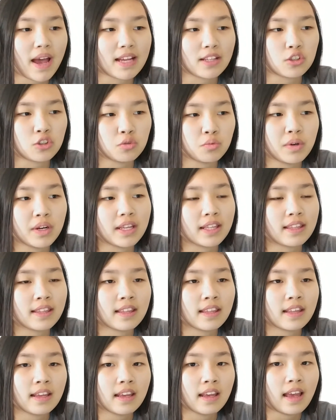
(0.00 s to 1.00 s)
match with
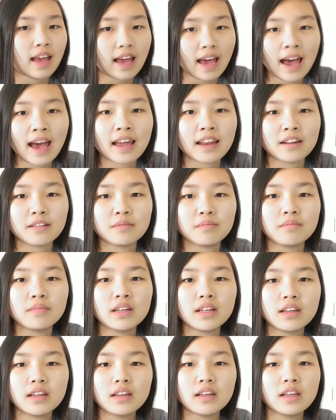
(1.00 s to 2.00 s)
Adam,
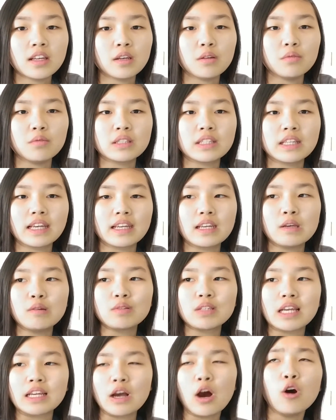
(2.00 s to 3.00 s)
he was like,
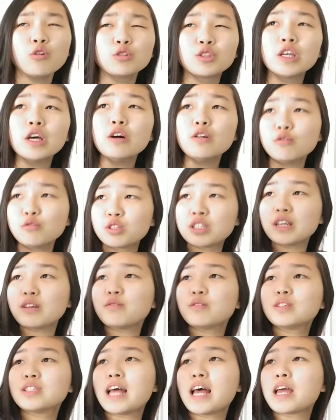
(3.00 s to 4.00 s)
oh, Zeus, and
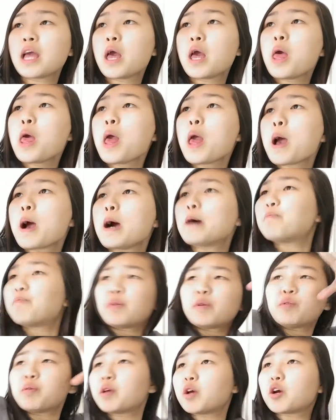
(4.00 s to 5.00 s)
was like, oh,
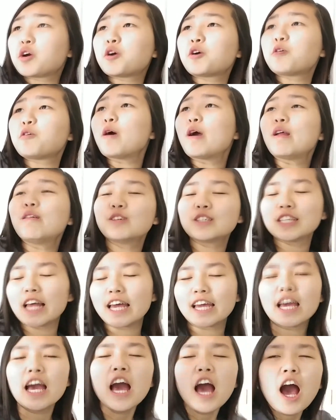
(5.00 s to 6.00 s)
pew, pew. And I was
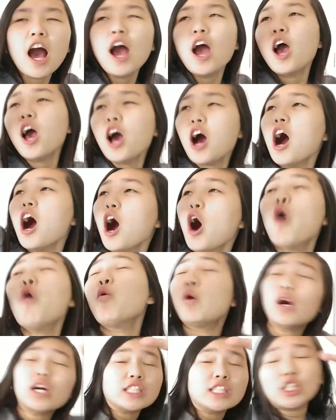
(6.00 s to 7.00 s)
like, oh,
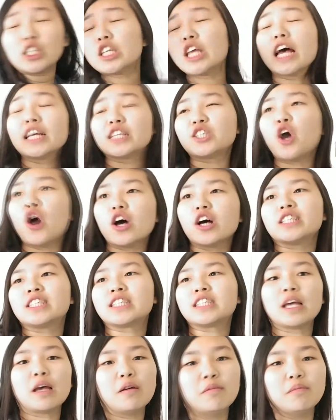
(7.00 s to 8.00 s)
what? That's
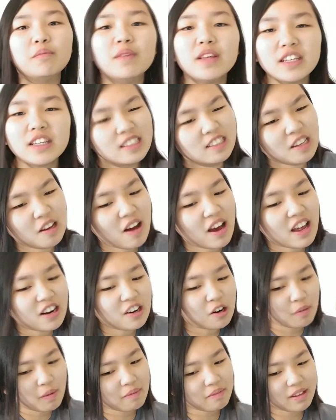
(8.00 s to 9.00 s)
awesome. So I don't
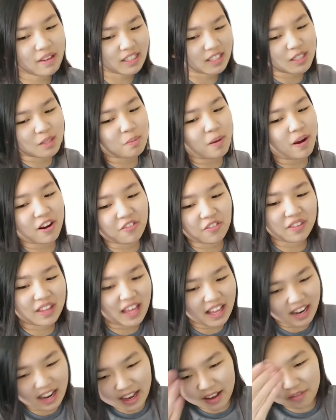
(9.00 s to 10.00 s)
know, maybe it's inspired from
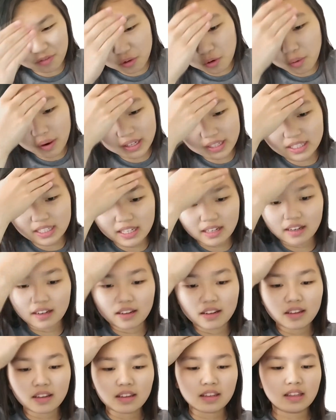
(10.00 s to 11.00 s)
that. I have no
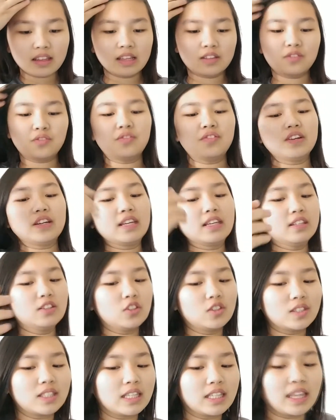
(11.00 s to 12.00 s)
idea. It's freaking
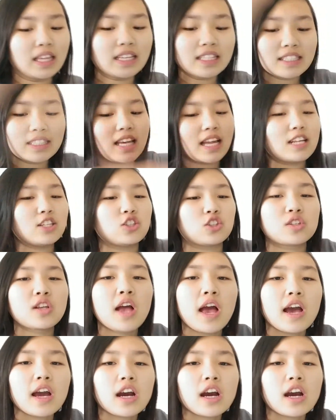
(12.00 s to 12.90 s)
just things that I just